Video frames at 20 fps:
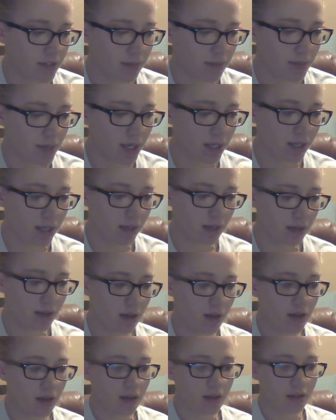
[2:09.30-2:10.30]
to make
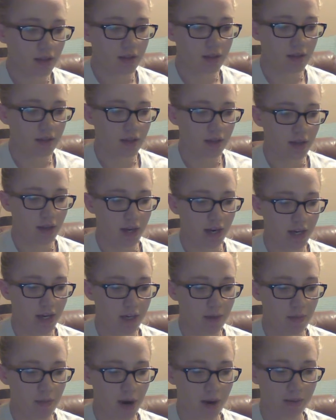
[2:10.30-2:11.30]
the
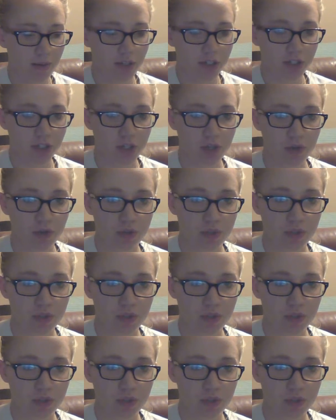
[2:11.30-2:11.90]
anemometer go